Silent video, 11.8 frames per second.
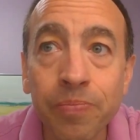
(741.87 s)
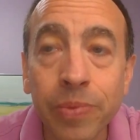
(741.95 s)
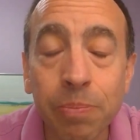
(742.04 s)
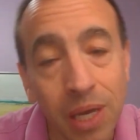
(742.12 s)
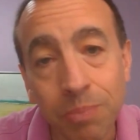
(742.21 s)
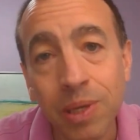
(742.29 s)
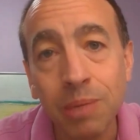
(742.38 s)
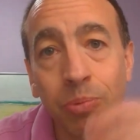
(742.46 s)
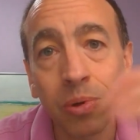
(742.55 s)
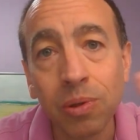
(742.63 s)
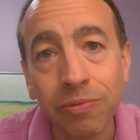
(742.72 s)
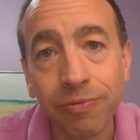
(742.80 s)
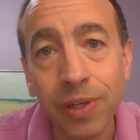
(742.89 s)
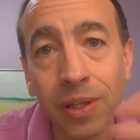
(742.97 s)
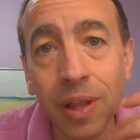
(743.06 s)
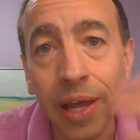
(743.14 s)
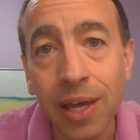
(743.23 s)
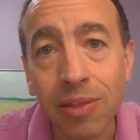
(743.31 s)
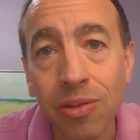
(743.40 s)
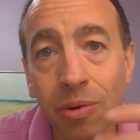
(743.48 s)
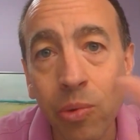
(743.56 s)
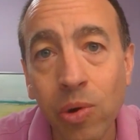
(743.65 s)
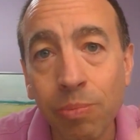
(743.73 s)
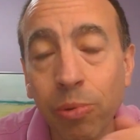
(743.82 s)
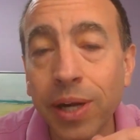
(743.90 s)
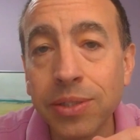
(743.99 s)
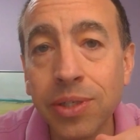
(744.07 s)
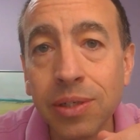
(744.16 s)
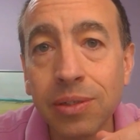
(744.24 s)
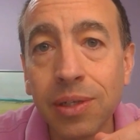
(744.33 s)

make people feel like they're more present.